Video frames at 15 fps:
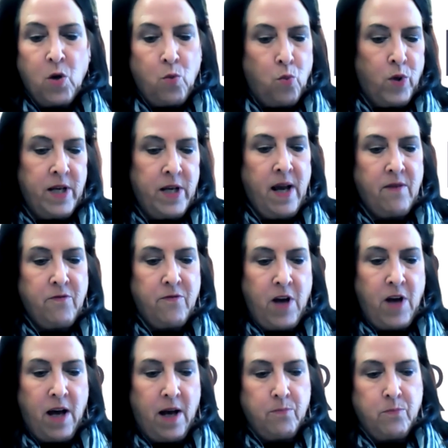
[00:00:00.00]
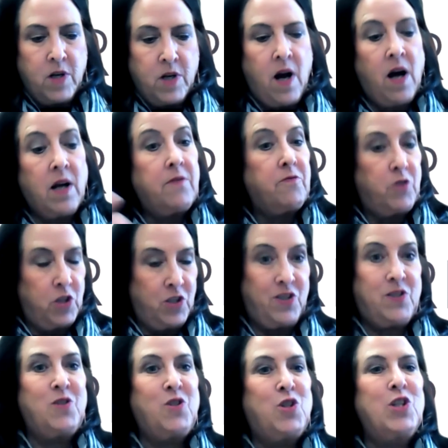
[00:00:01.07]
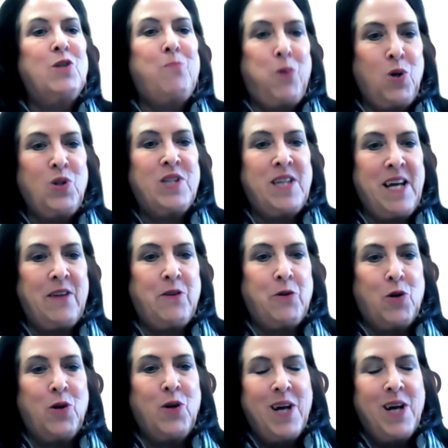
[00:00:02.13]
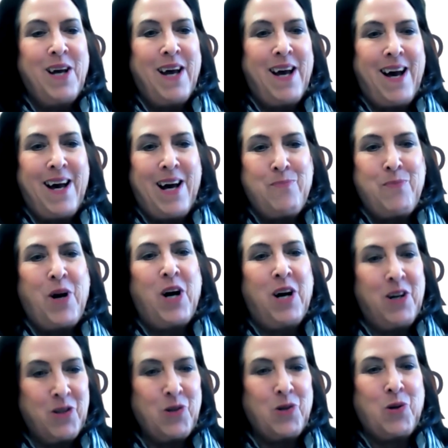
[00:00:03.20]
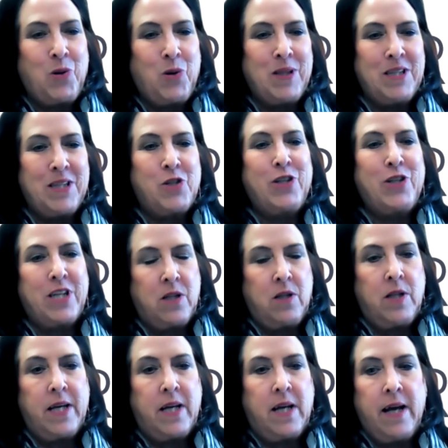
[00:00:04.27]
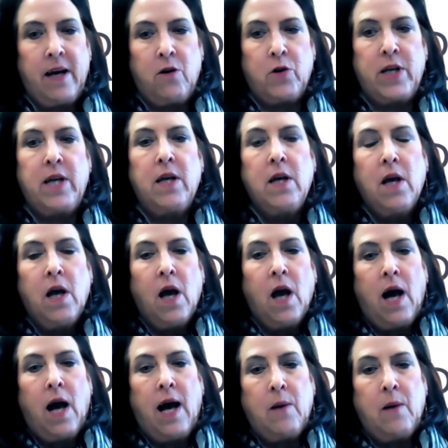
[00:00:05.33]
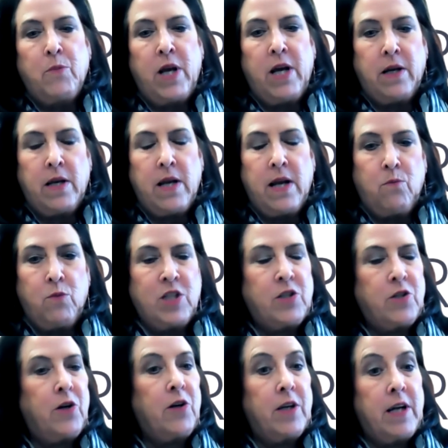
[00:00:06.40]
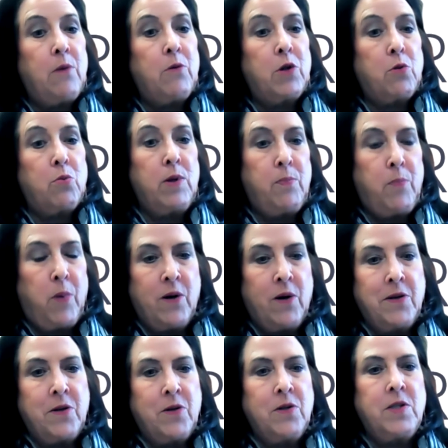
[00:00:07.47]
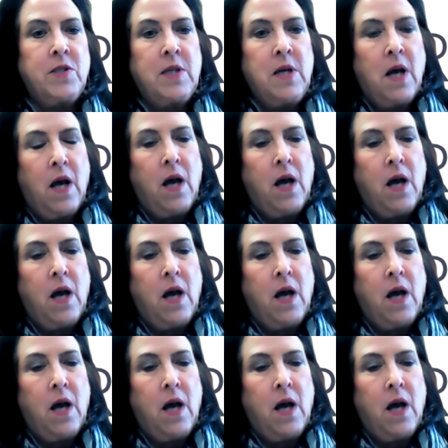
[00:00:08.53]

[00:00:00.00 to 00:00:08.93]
we have kind of just pulled together a hunger coalition in Clay County. And we started out with 3 partners,